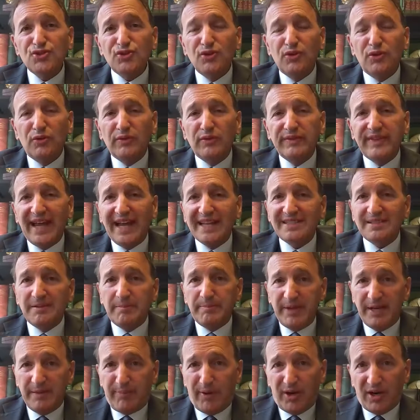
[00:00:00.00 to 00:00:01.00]
So
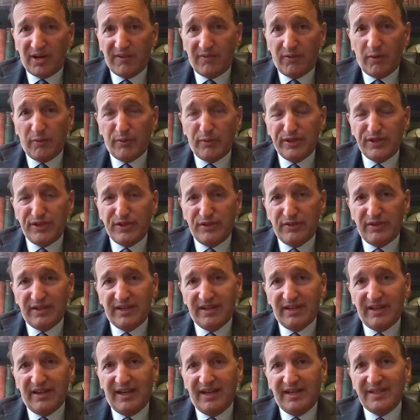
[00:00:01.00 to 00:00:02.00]
that's a big part of what we do,
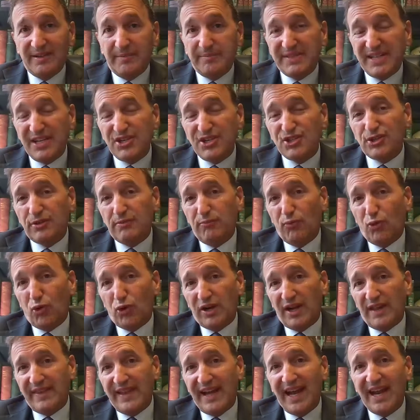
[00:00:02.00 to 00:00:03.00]
and I end up teaching
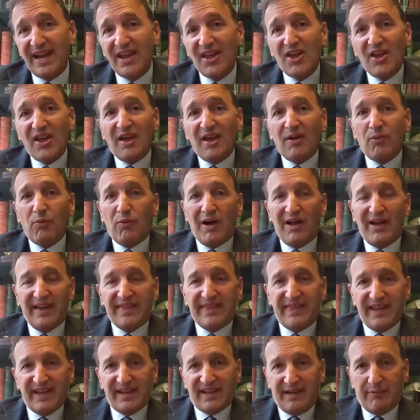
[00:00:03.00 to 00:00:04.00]
more on that. While
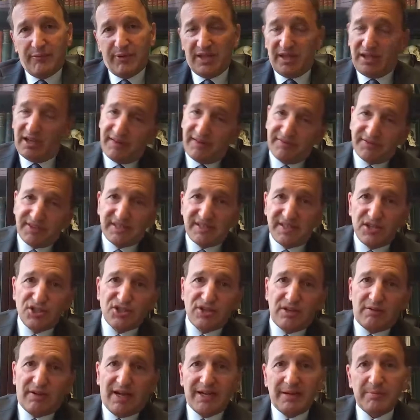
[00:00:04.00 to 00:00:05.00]
I think I would love to
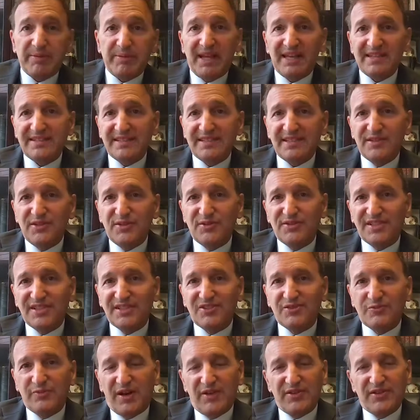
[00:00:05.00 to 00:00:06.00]
teach on rhinoplasty and those
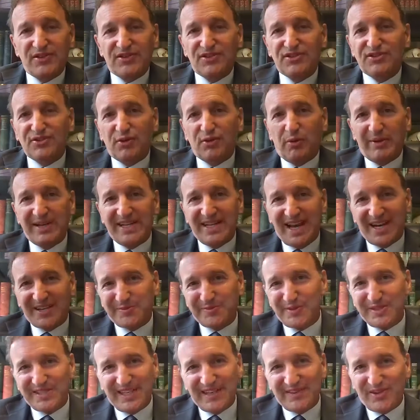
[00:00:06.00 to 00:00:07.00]
things as well, there's so many
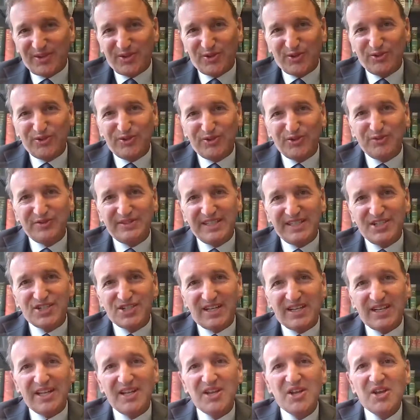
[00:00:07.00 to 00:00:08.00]
experts out there who do
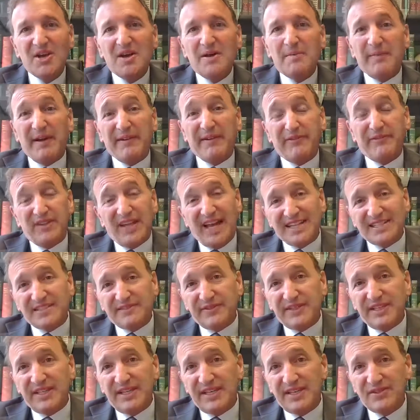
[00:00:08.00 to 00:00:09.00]
teach on it. My
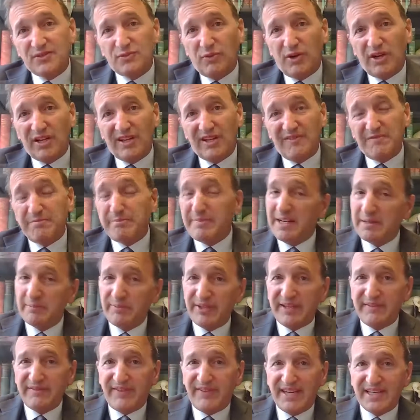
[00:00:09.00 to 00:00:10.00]
philosophy is one of
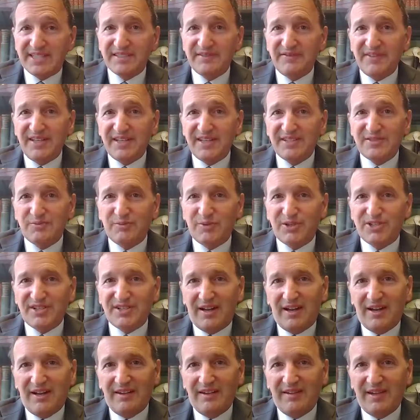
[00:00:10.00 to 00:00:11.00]
minimally invasiveness,
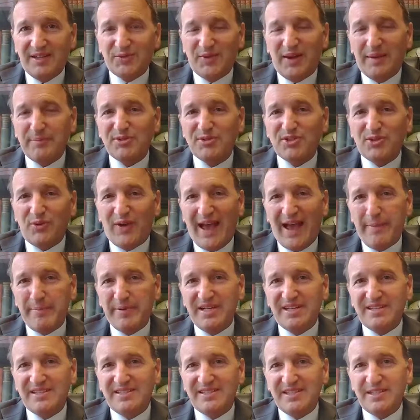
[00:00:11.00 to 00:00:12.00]
which that's why I'm so
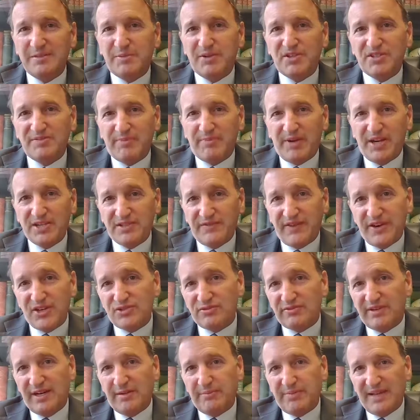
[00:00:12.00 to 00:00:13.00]
happy to see the
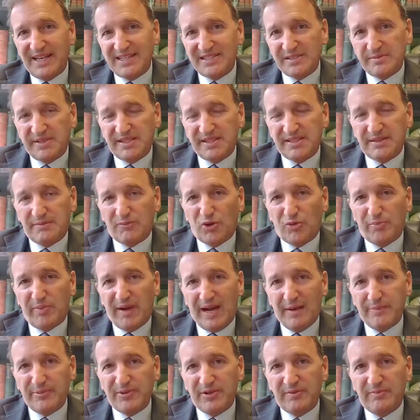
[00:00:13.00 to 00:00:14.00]
preservation rhinoplasty become more
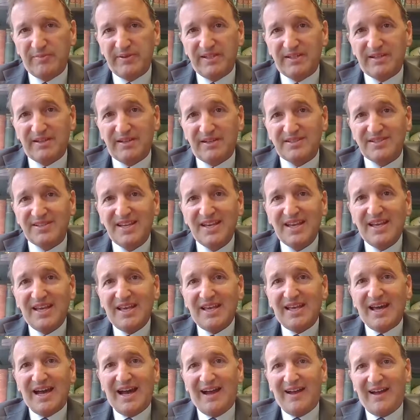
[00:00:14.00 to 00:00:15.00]
popular, because
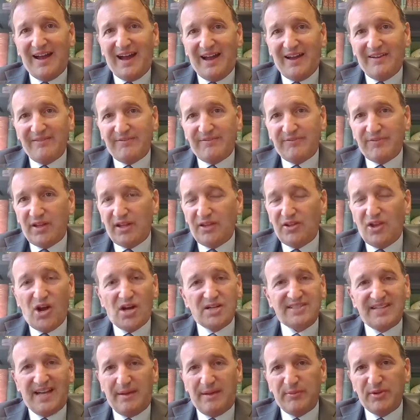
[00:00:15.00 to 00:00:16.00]
I've a
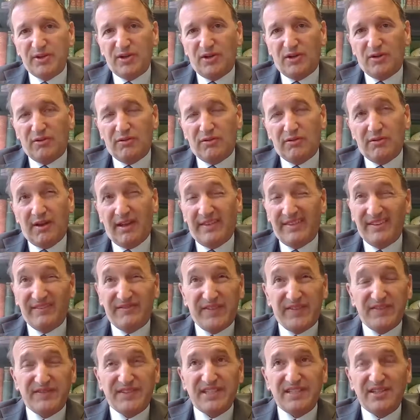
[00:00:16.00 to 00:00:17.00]
long time ago, I
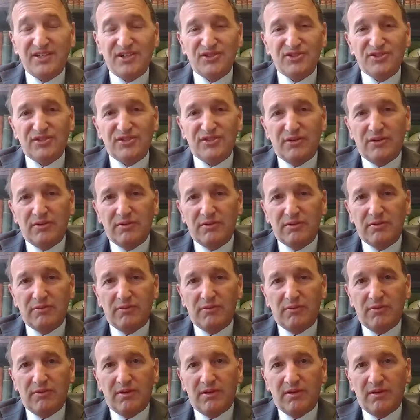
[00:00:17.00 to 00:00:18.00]
think 15 years ago,
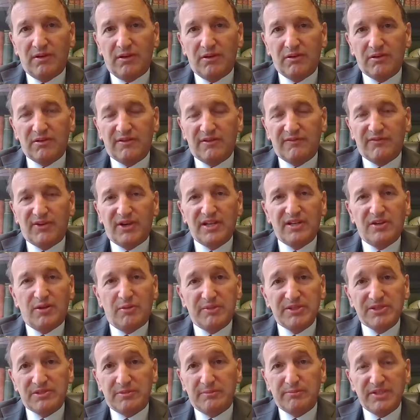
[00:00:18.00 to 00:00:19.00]
converted
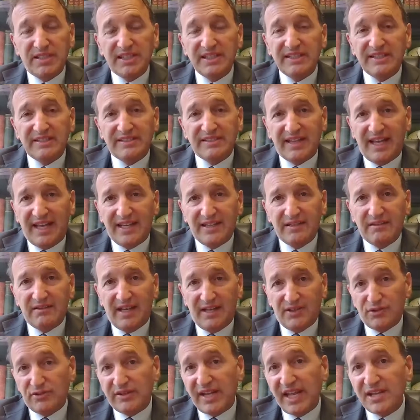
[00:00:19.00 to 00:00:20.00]
almost completely to
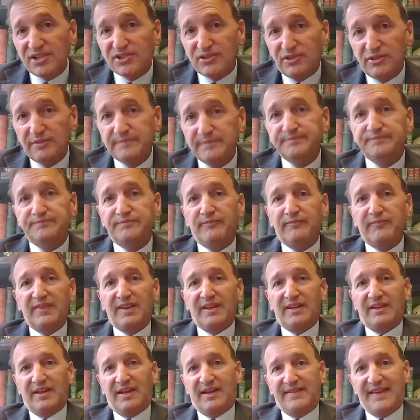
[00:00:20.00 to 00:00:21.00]
endonasal.
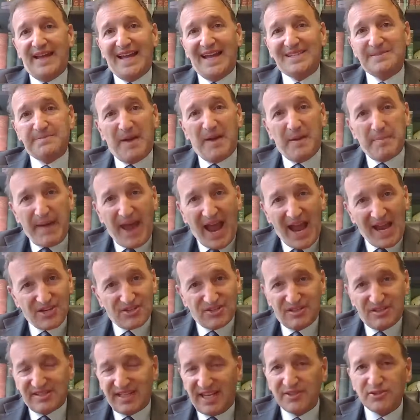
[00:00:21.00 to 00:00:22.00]
And that's my
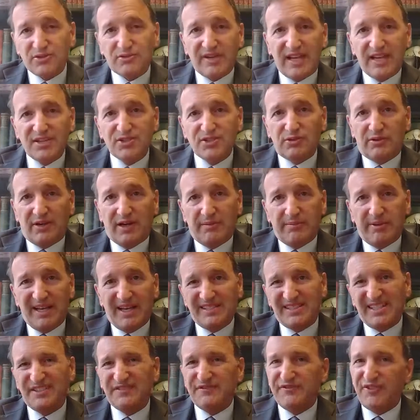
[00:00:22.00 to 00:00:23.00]
passion, is endonasal
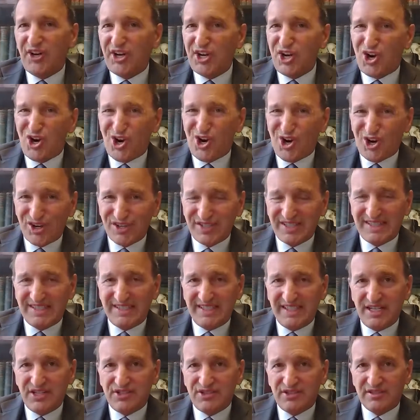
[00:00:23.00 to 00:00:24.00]
rhinoplasty. It's very hard
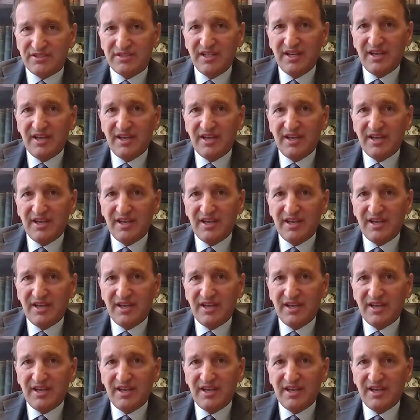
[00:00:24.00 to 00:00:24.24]
to teach,